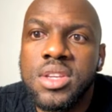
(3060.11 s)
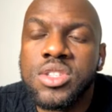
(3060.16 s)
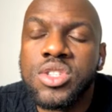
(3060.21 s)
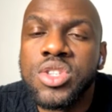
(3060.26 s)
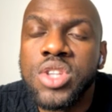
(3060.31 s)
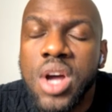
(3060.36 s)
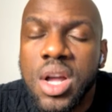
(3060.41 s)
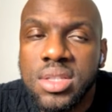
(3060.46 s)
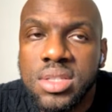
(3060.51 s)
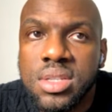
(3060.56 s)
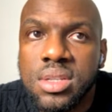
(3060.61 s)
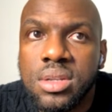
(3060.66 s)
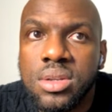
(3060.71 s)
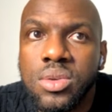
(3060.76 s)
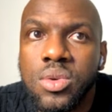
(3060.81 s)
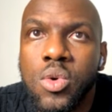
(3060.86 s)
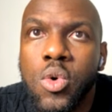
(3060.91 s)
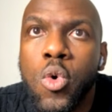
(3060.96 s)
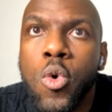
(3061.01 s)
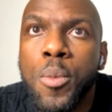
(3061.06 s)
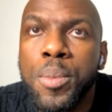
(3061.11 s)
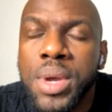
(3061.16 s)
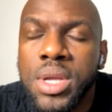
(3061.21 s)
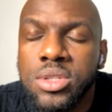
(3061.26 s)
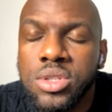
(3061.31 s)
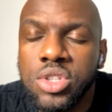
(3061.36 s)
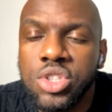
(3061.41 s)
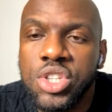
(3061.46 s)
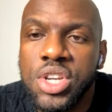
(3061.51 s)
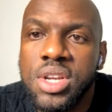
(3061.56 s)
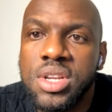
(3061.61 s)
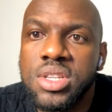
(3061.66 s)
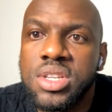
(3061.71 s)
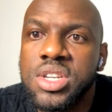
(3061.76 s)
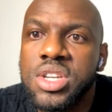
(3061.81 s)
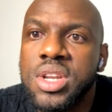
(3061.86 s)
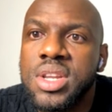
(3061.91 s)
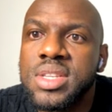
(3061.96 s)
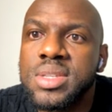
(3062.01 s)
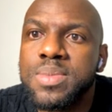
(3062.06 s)
not open to
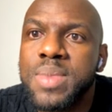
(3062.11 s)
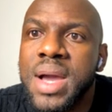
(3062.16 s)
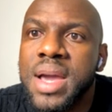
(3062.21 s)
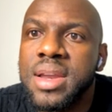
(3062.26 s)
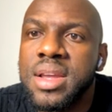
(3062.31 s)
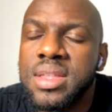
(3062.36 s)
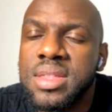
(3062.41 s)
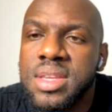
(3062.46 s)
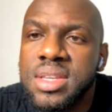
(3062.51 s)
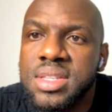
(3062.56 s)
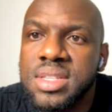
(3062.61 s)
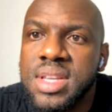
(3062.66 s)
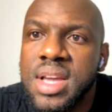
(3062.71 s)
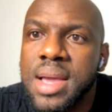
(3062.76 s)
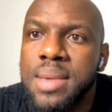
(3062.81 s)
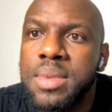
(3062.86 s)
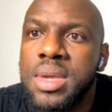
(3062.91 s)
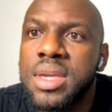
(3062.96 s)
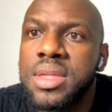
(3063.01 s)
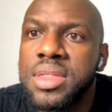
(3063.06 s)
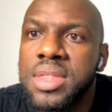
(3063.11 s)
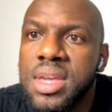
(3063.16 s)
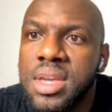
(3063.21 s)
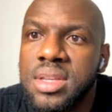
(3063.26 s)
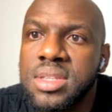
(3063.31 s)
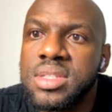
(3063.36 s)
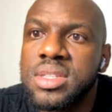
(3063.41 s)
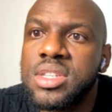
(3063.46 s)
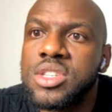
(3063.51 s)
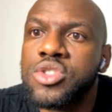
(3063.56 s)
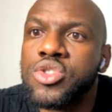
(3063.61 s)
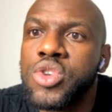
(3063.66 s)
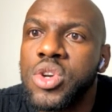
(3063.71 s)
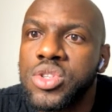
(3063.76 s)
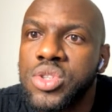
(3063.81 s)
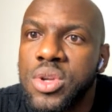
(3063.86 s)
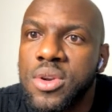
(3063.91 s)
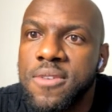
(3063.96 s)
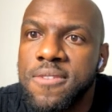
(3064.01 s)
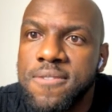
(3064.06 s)
changing his mind at this time. He thinks he's
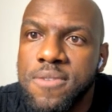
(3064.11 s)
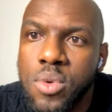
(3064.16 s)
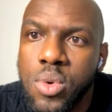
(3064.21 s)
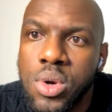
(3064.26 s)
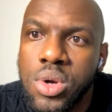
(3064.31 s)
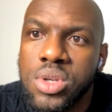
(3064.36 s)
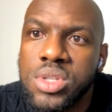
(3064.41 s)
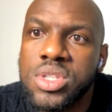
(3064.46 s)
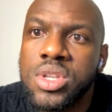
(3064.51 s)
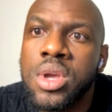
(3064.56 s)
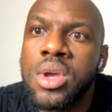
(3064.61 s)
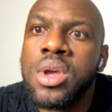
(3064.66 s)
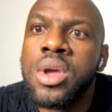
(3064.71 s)
just going to focus